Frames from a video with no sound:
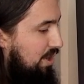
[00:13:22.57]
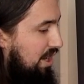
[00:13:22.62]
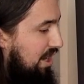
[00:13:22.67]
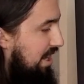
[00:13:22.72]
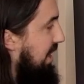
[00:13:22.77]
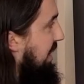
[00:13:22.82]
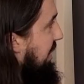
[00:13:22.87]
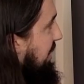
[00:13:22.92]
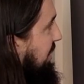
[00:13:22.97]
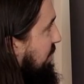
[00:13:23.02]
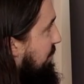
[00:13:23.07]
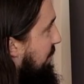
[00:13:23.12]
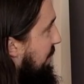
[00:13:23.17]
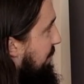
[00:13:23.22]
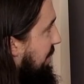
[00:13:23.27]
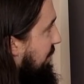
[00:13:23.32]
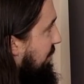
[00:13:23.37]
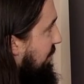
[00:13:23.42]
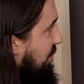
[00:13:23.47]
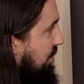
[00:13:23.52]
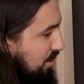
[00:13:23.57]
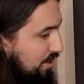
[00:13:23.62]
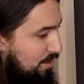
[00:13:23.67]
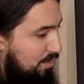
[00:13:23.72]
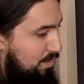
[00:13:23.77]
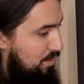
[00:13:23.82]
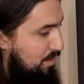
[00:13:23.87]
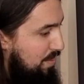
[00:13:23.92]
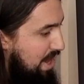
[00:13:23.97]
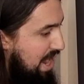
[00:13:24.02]
here maybe I'll
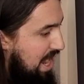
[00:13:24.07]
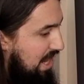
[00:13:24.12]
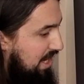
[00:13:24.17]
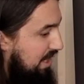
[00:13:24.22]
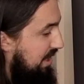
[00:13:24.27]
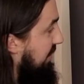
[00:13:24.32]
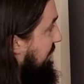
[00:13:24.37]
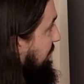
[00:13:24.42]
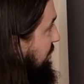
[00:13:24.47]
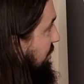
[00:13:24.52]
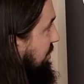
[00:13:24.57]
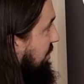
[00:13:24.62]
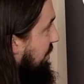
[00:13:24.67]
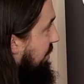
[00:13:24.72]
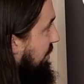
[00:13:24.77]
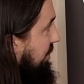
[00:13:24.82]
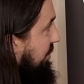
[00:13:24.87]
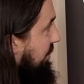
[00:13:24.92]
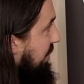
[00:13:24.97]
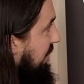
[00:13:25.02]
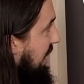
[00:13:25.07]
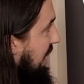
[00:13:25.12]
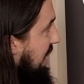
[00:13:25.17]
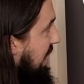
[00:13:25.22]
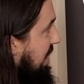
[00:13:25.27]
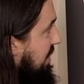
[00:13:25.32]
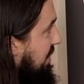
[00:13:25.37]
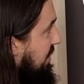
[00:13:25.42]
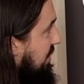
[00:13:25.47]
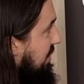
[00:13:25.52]
go back and show you
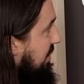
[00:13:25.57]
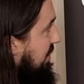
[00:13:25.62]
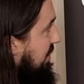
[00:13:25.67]
again.